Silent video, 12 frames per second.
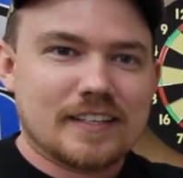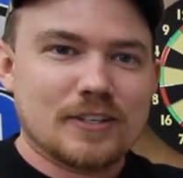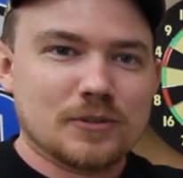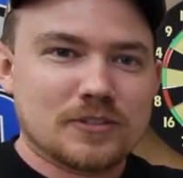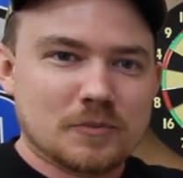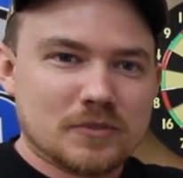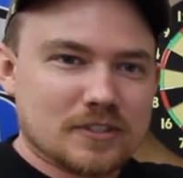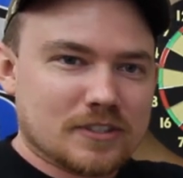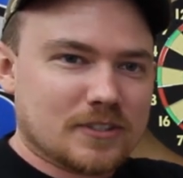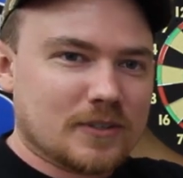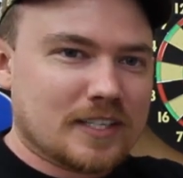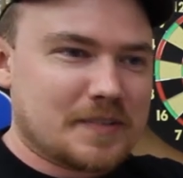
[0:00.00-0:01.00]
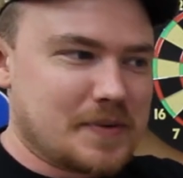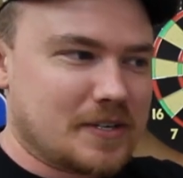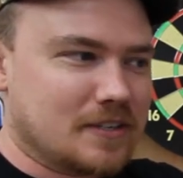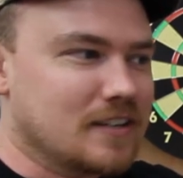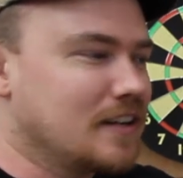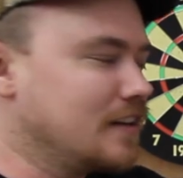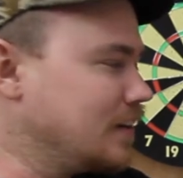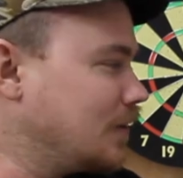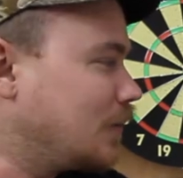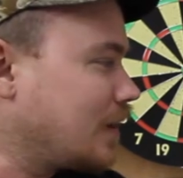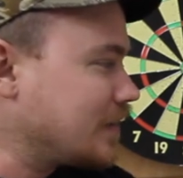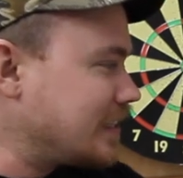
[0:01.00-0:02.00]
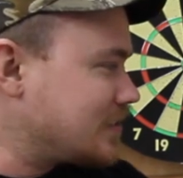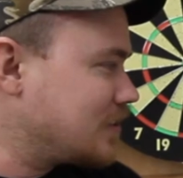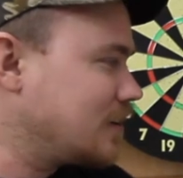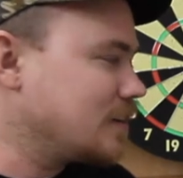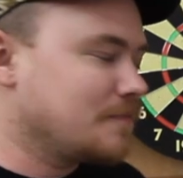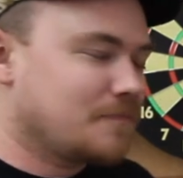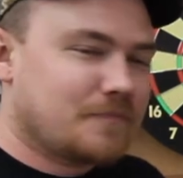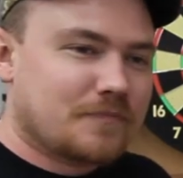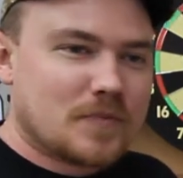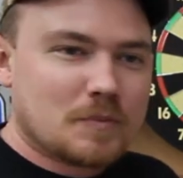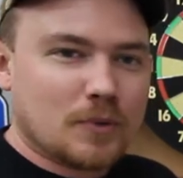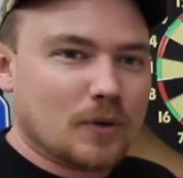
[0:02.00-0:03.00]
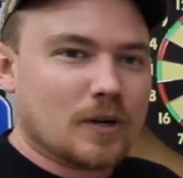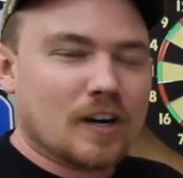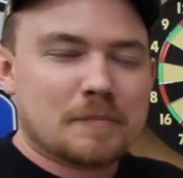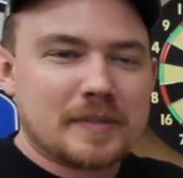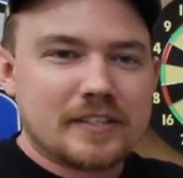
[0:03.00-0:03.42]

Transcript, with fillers: I know someone's going to correct me here whatever these are, broke off.